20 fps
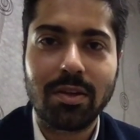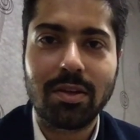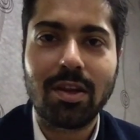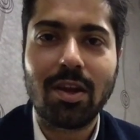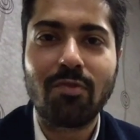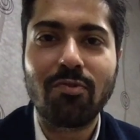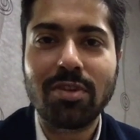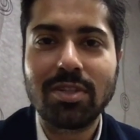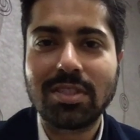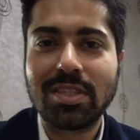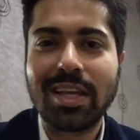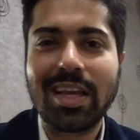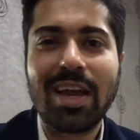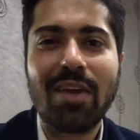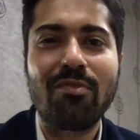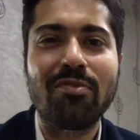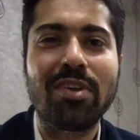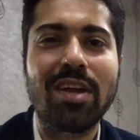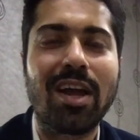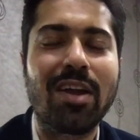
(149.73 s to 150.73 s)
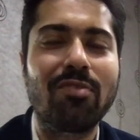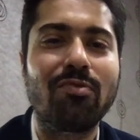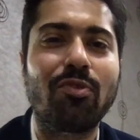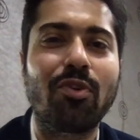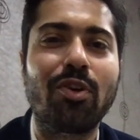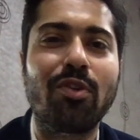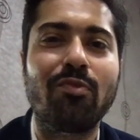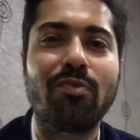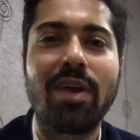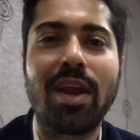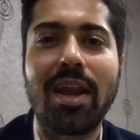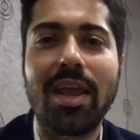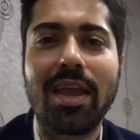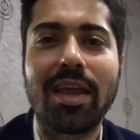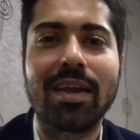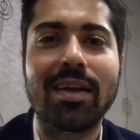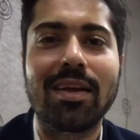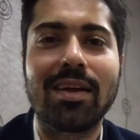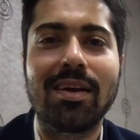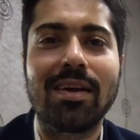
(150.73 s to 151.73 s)
Toughest thing I've done for a
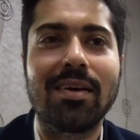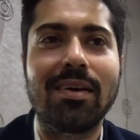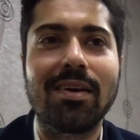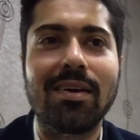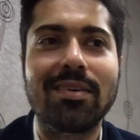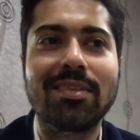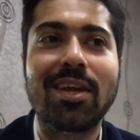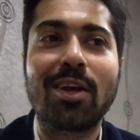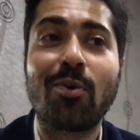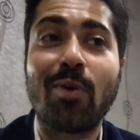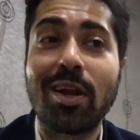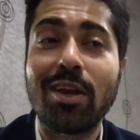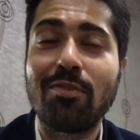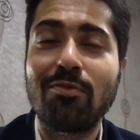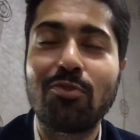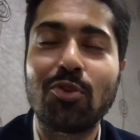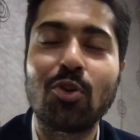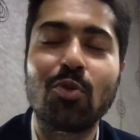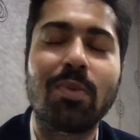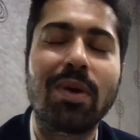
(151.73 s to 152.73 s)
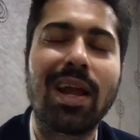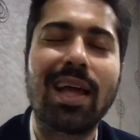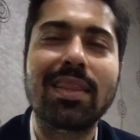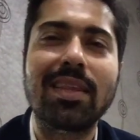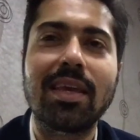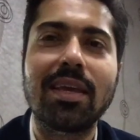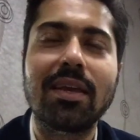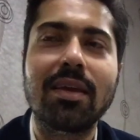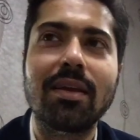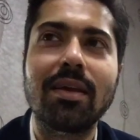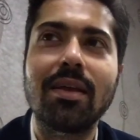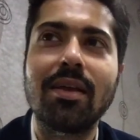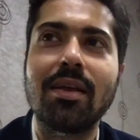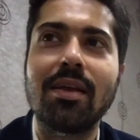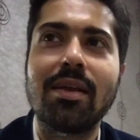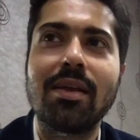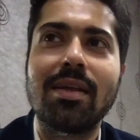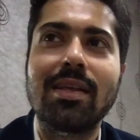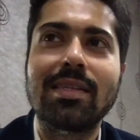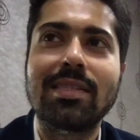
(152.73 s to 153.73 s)
wedding, there are quite a few, but I think
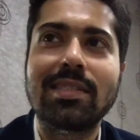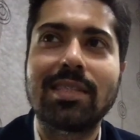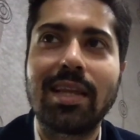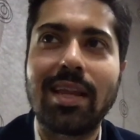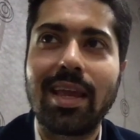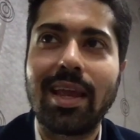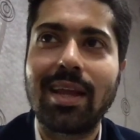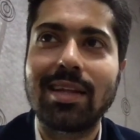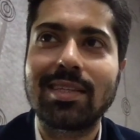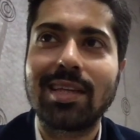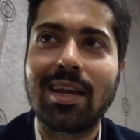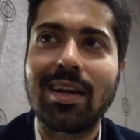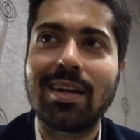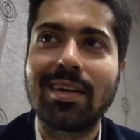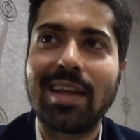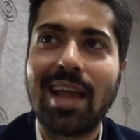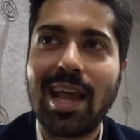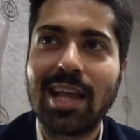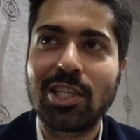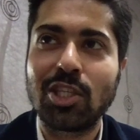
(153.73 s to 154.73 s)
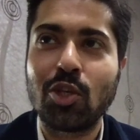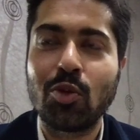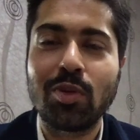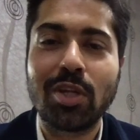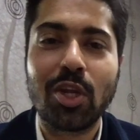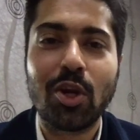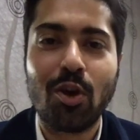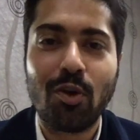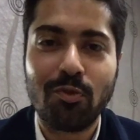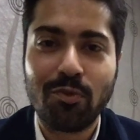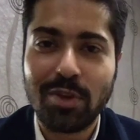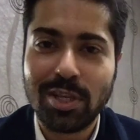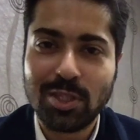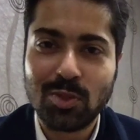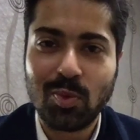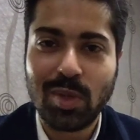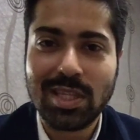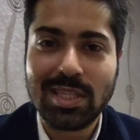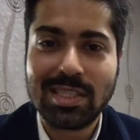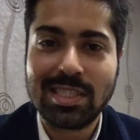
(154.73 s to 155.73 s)
sitting inside a taxi union
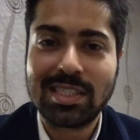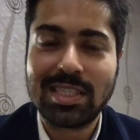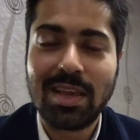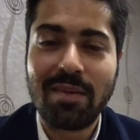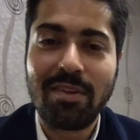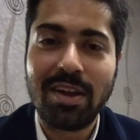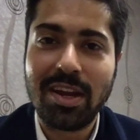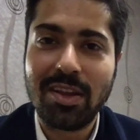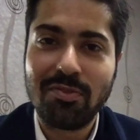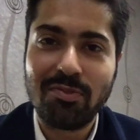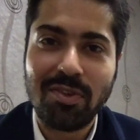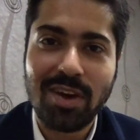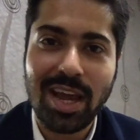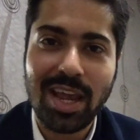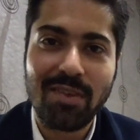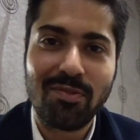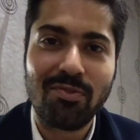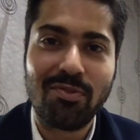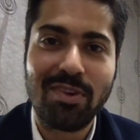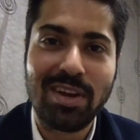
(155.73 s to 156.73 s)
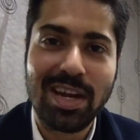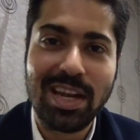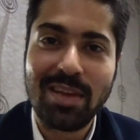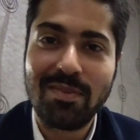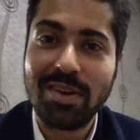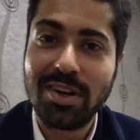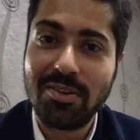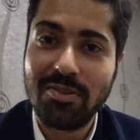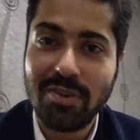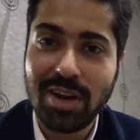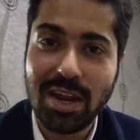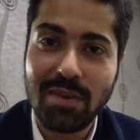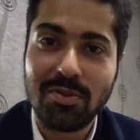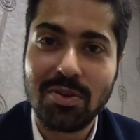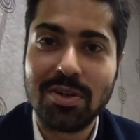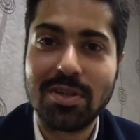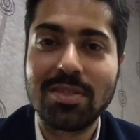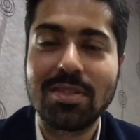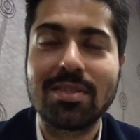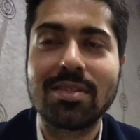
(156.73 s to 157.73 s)
office with 75 livid
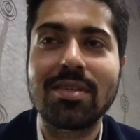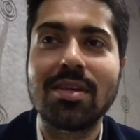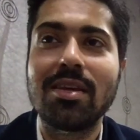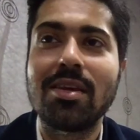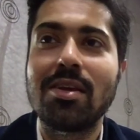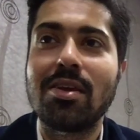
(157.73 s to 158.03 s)
drivers,